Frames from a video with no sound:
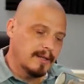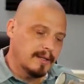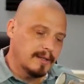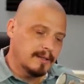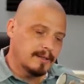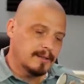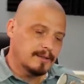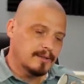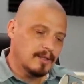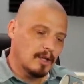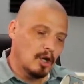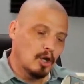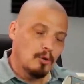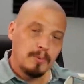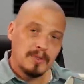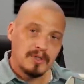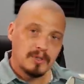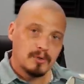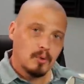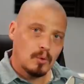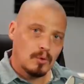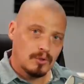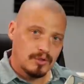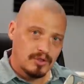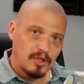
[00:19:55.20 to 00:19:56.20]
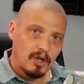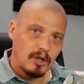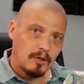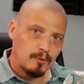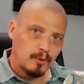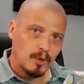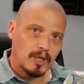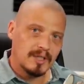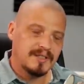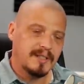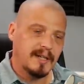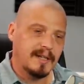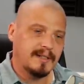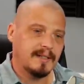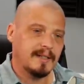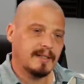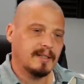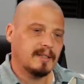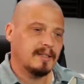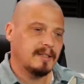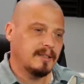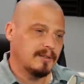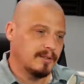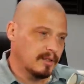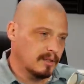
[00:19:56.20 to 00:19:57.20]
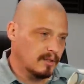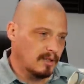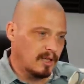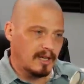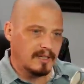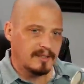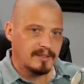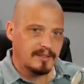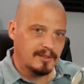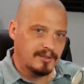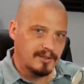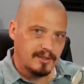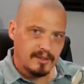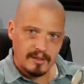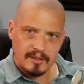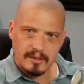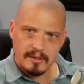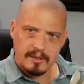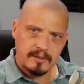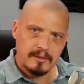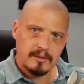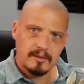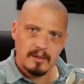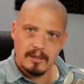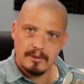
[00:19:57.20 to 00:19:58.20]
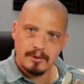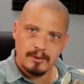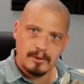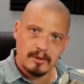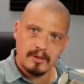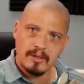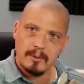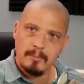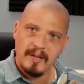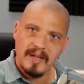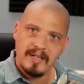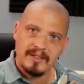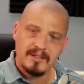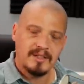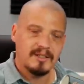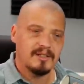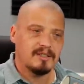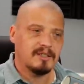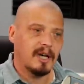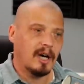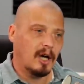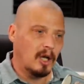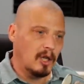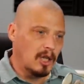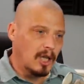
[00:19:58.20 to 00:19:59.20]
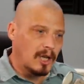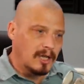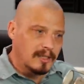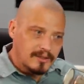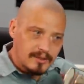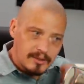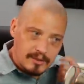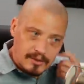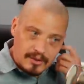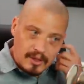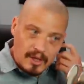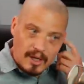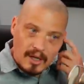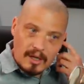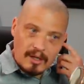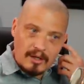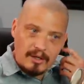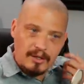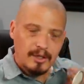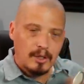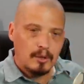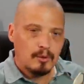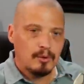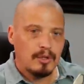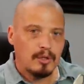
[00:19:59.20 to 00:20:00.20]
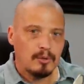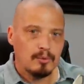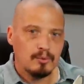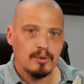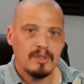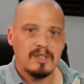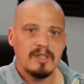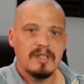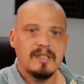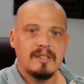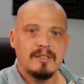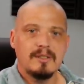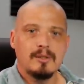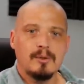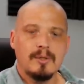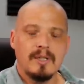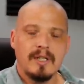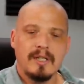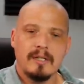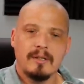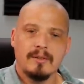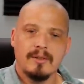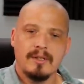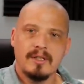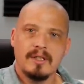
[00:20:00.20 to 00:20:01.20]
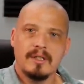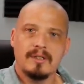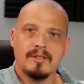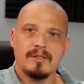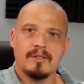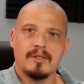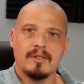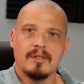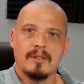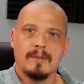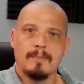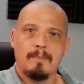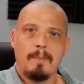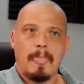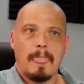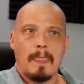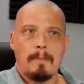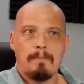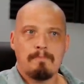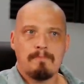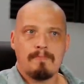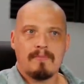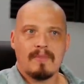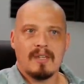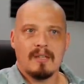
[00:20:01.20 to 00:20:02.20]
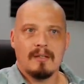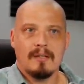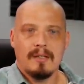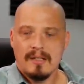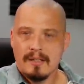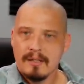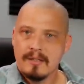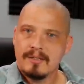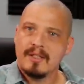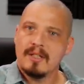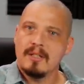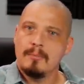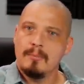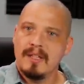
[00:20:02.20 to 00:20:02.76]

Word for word: is open source software technically, they're licensing it under an Apache-style license, you know, they're really doing this. It's